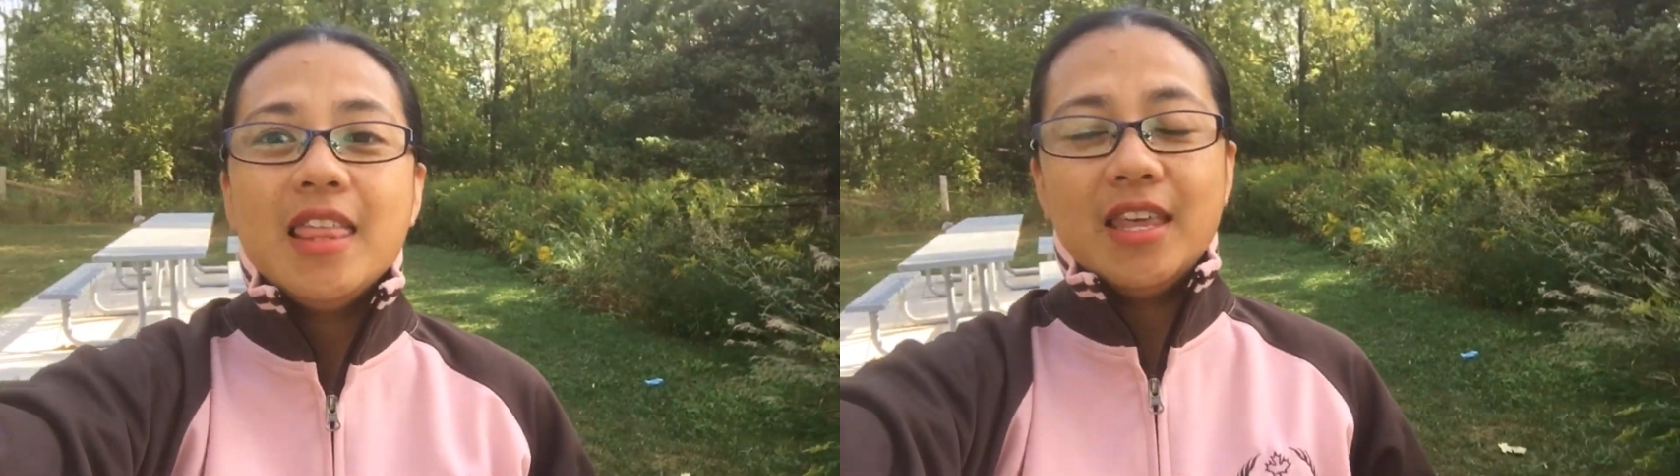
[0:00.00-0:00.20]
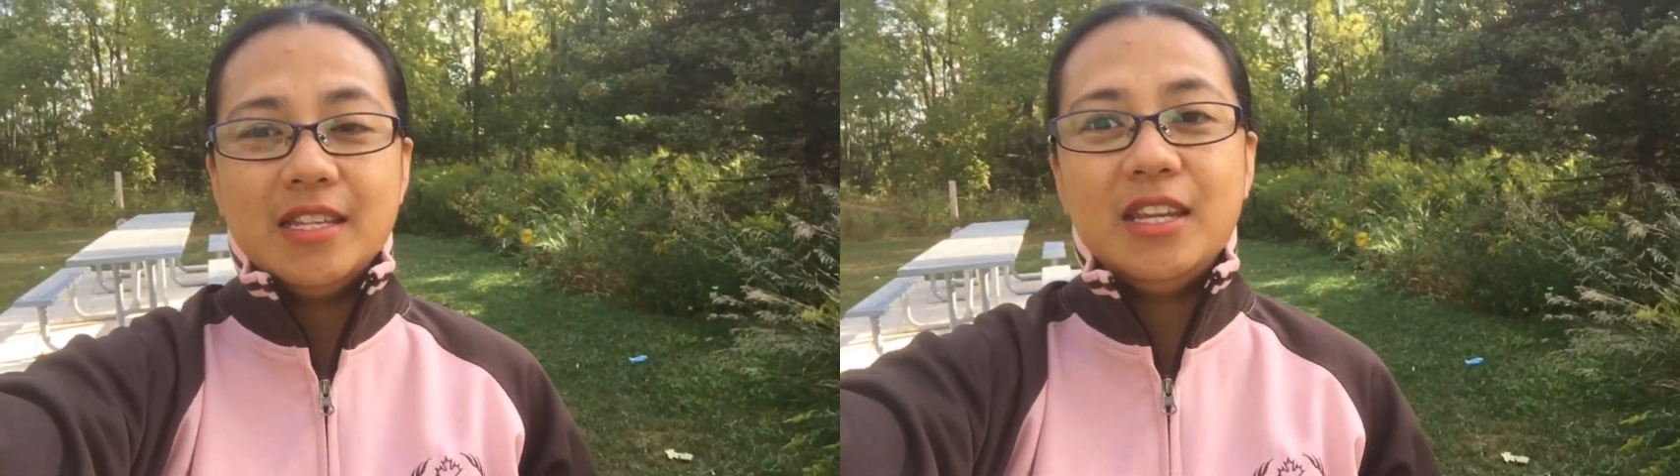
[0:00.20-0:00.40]

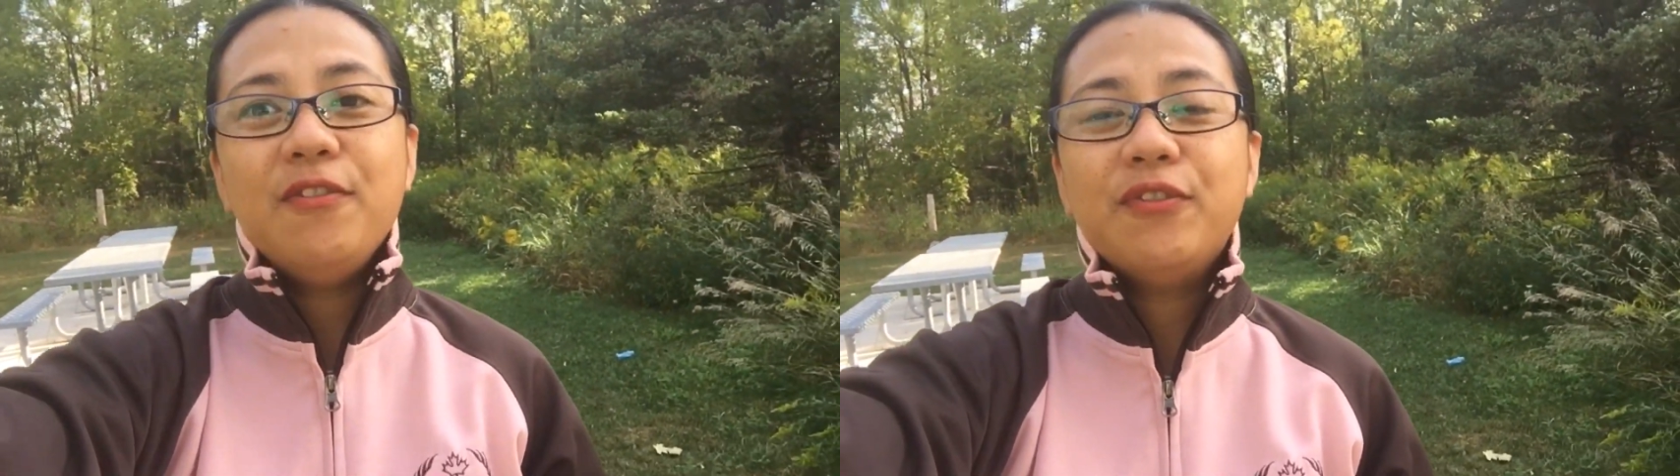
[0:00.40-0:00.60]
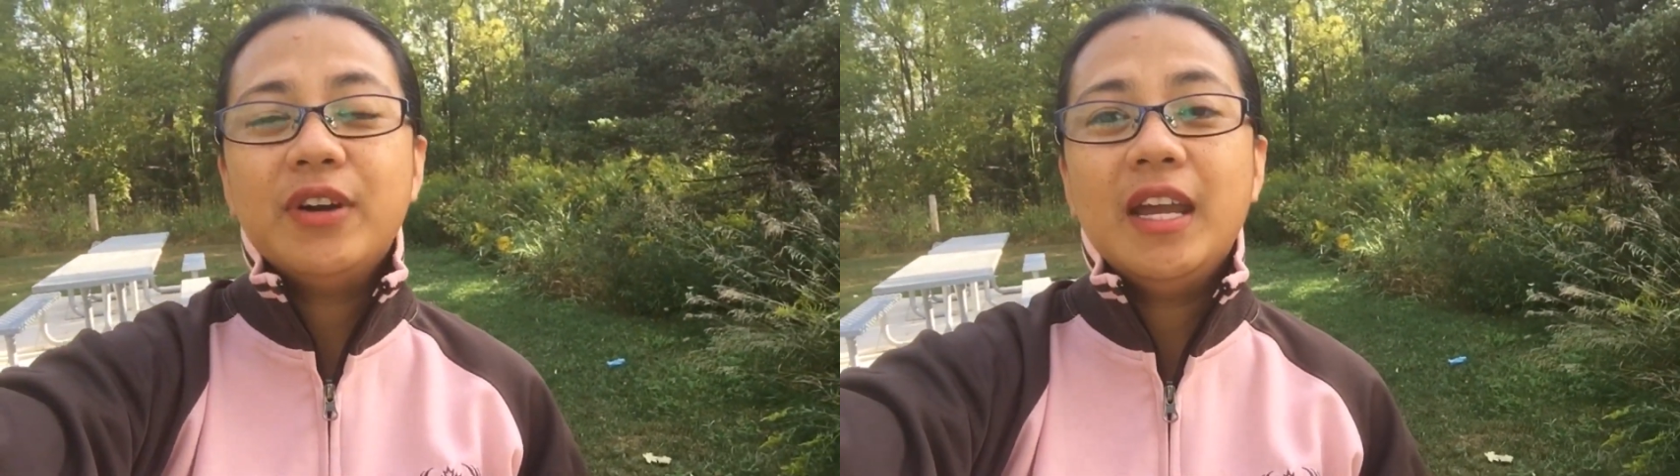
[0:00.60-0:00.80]
the
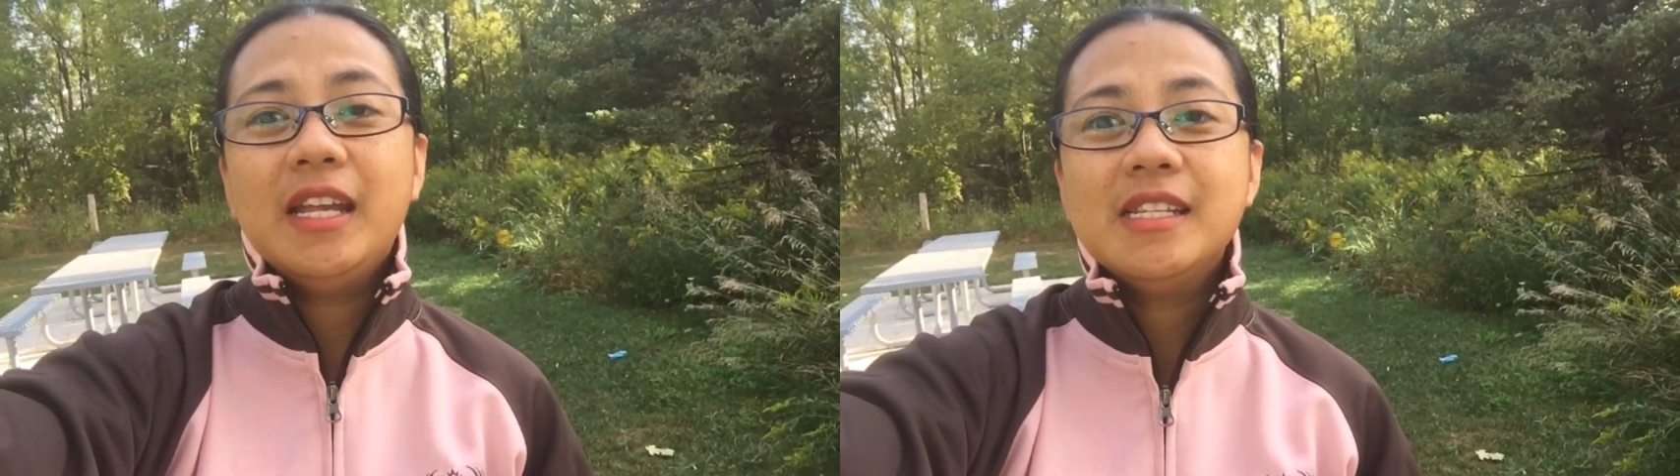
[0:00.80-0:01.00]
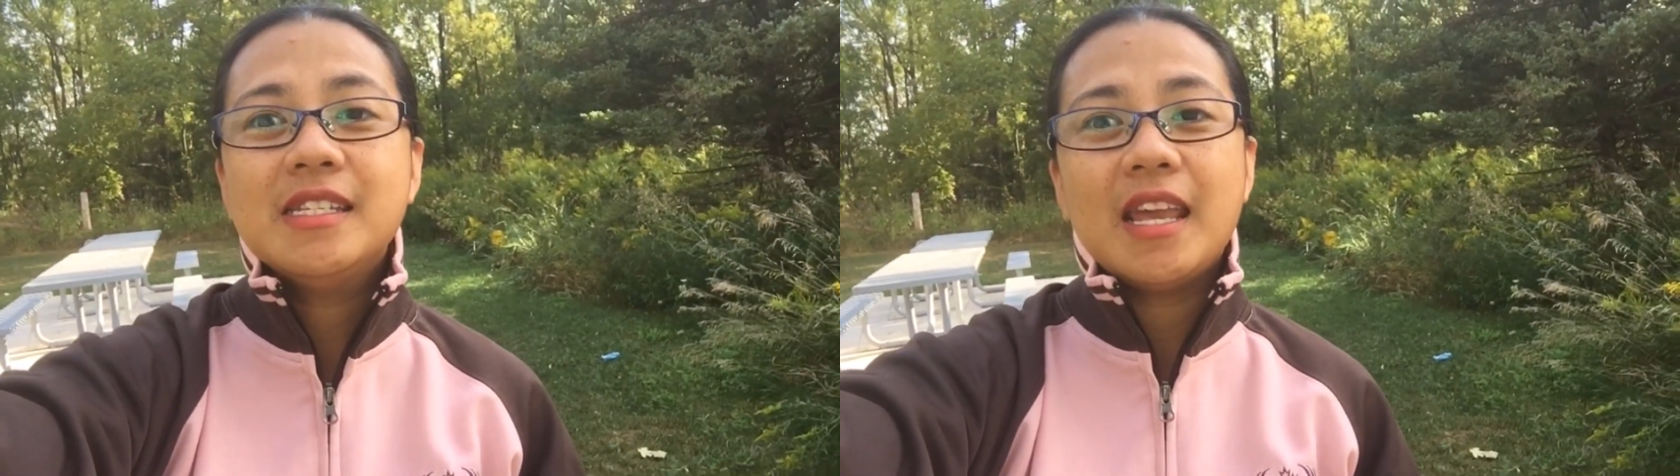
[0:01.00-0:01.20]

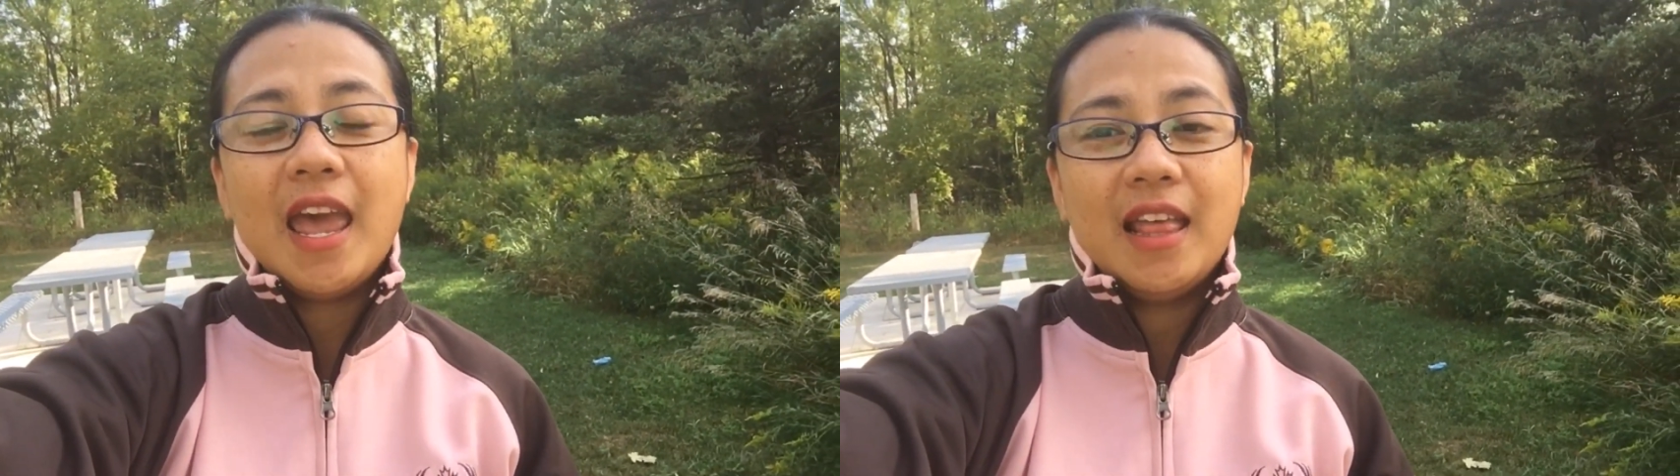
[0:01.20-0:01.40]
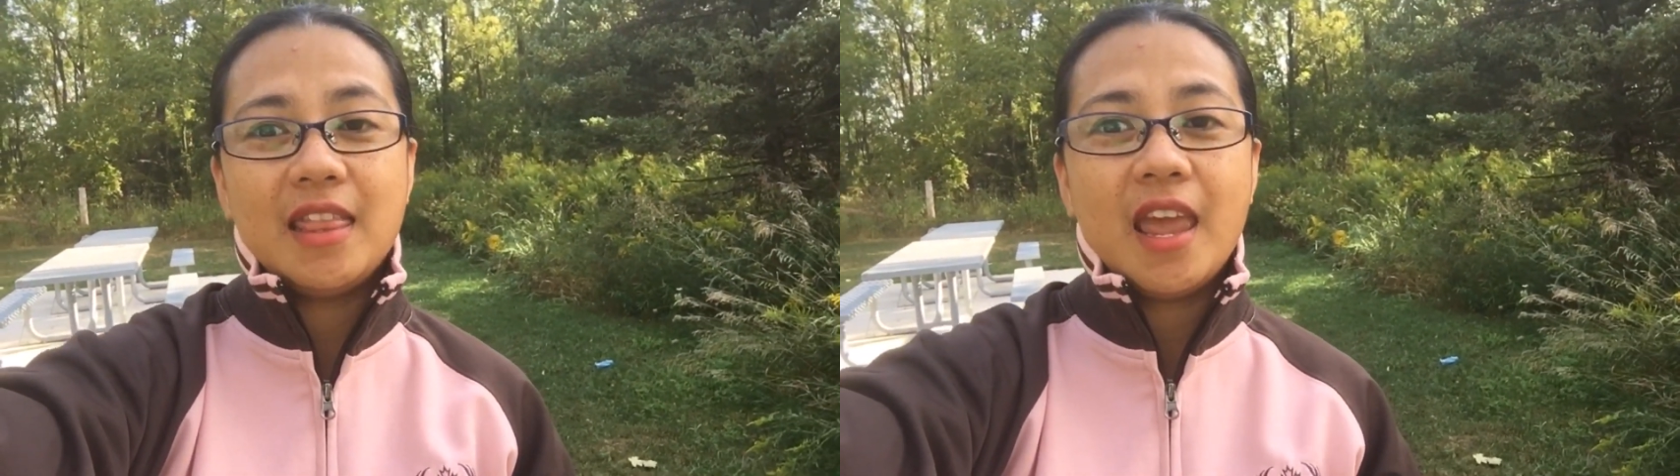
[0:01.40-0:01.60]
difference
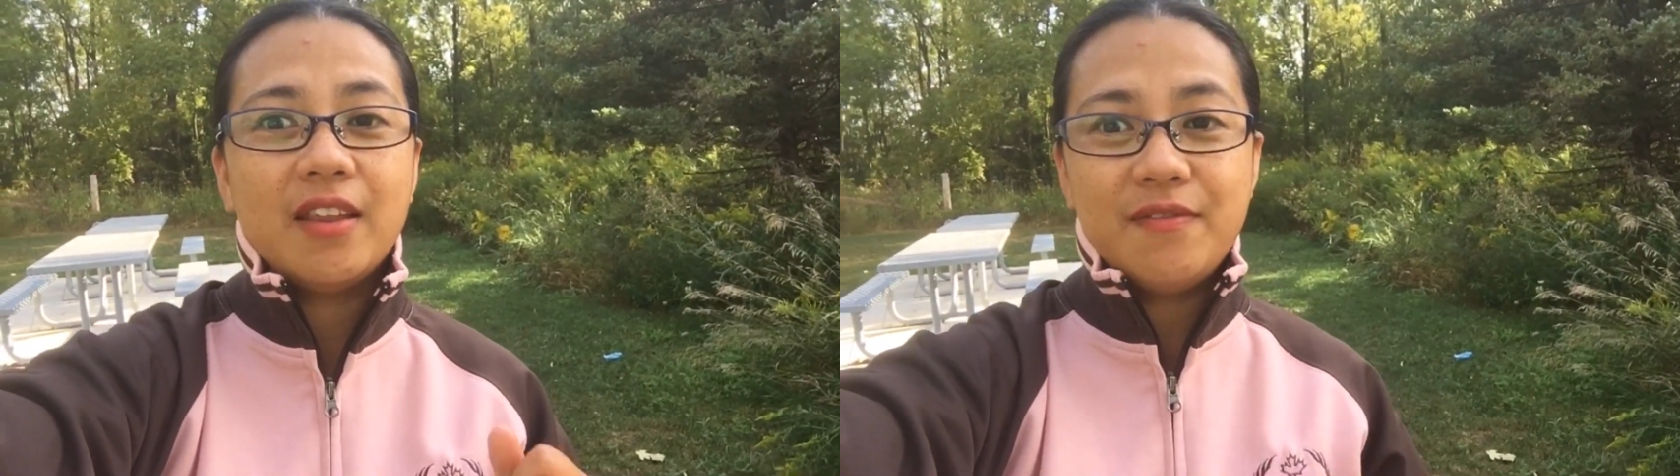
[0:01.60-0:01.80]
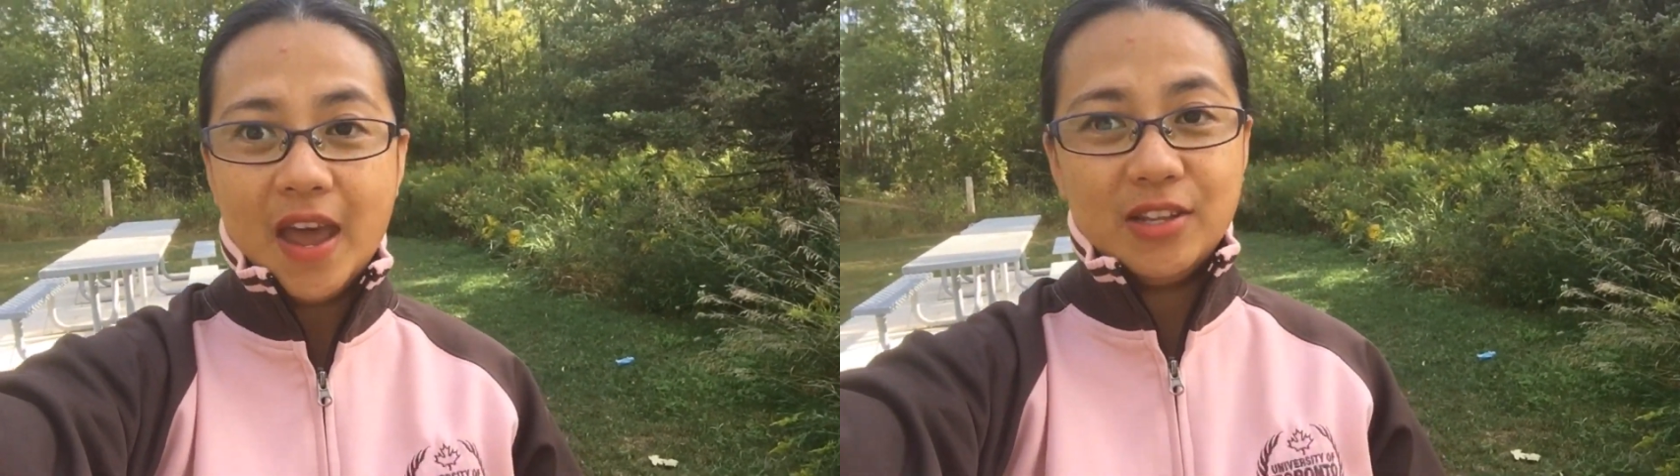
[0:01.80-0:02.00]
and the
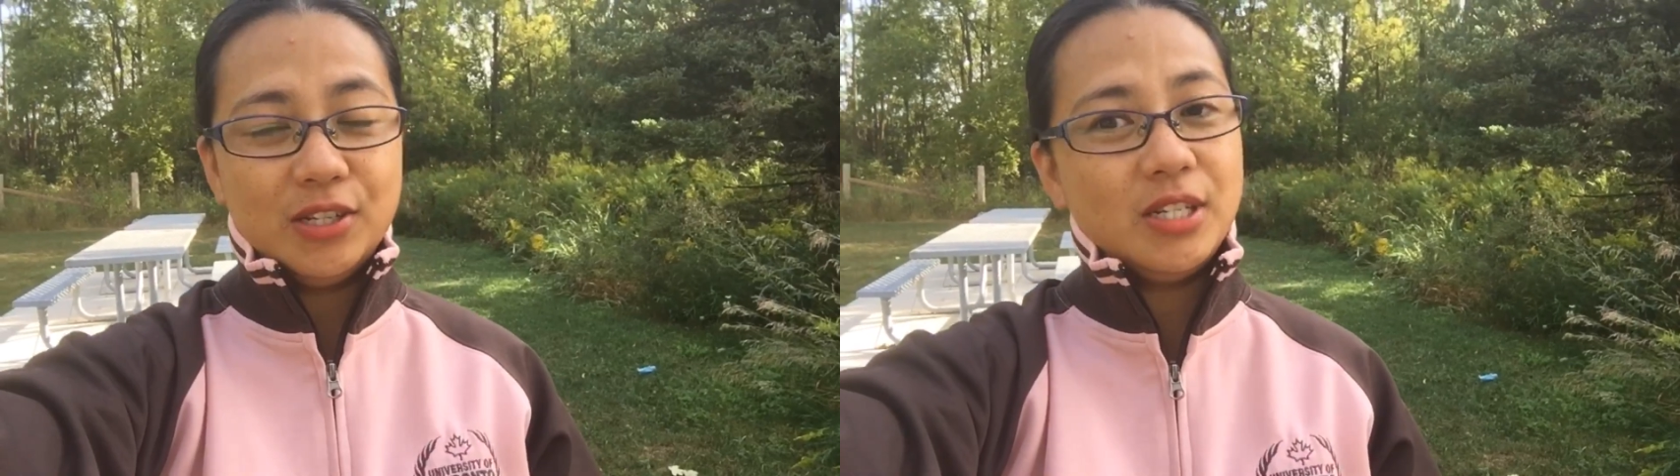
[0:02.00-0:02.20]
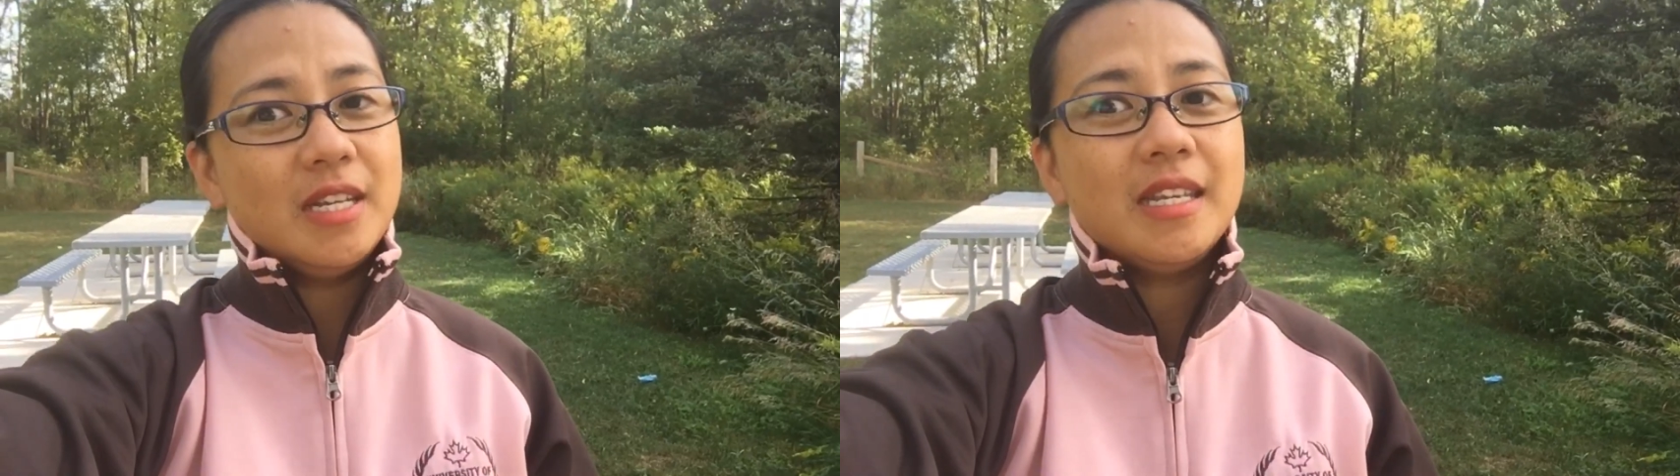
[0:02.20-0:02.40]

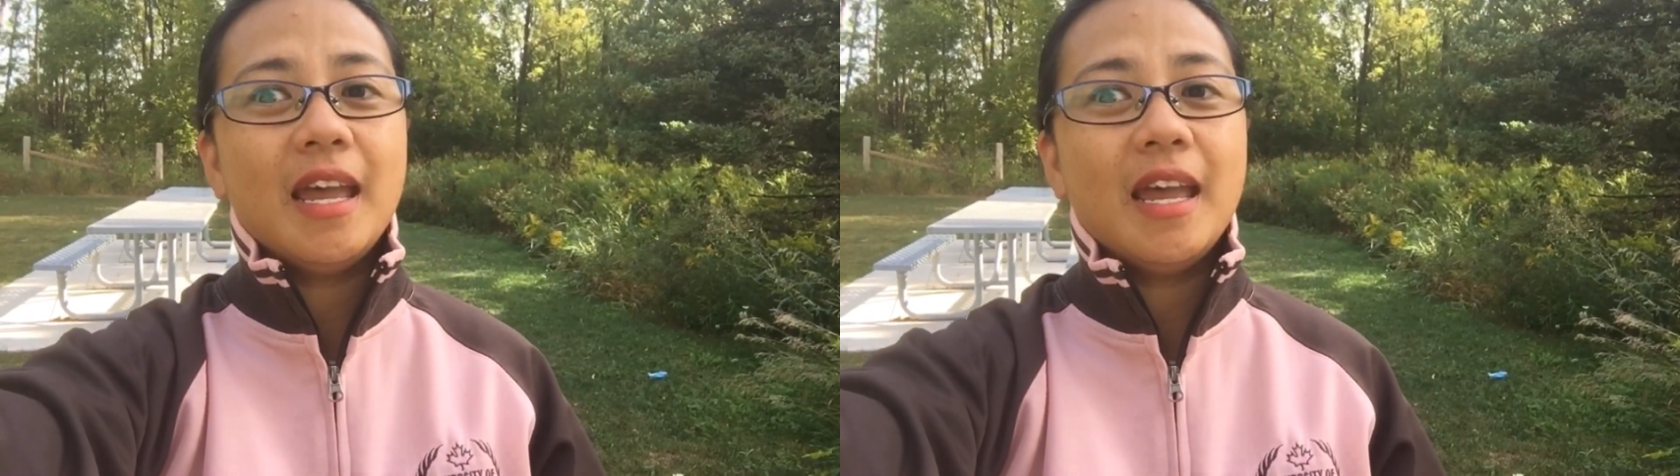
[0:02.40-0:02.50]
advantages